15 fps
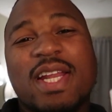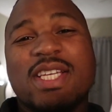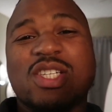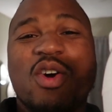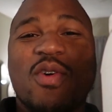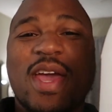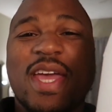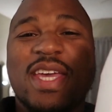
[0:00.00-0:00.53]
Let's
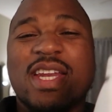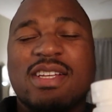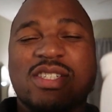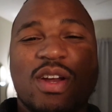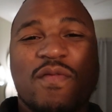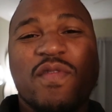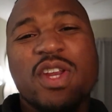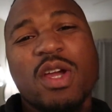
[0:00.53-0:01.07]
go ahead and get
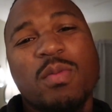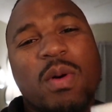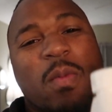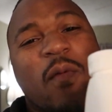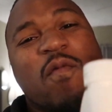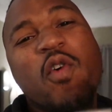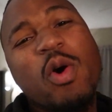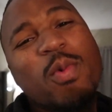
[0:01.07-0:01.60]
into the video. But
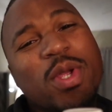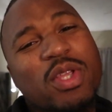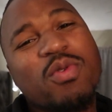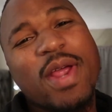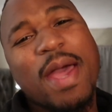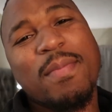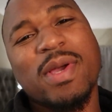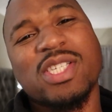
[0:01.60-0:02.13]
before we do
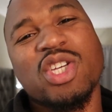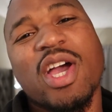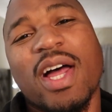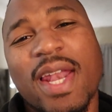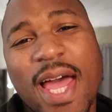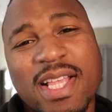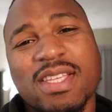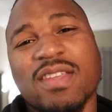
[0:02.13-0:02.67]
that, make sure
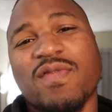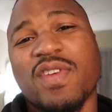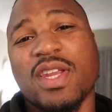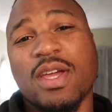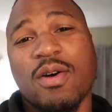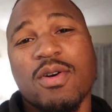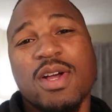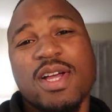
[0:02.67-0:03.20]
y'all like this
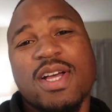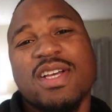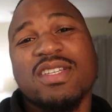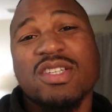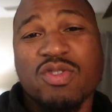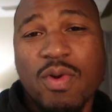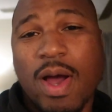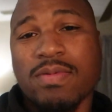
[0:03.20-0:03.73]
video,
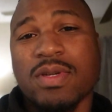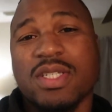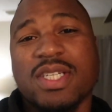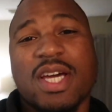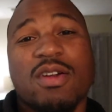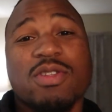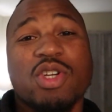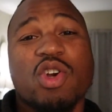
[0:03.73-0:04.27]
subscribe to the
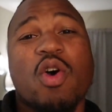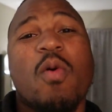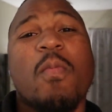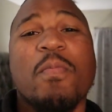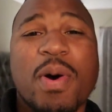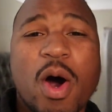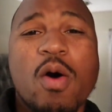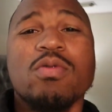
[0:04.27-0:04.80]
channel, turn on
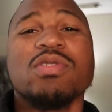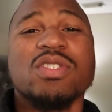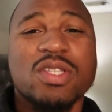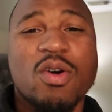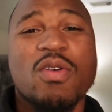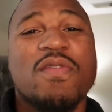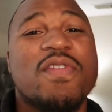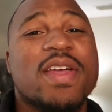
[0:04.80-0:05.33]
post
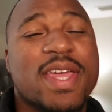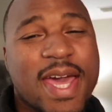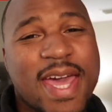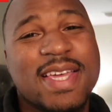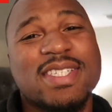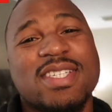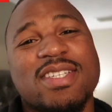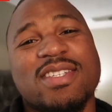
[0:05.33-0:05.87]

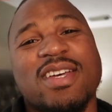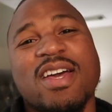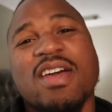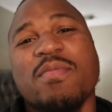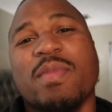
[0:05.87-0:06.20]
notifications.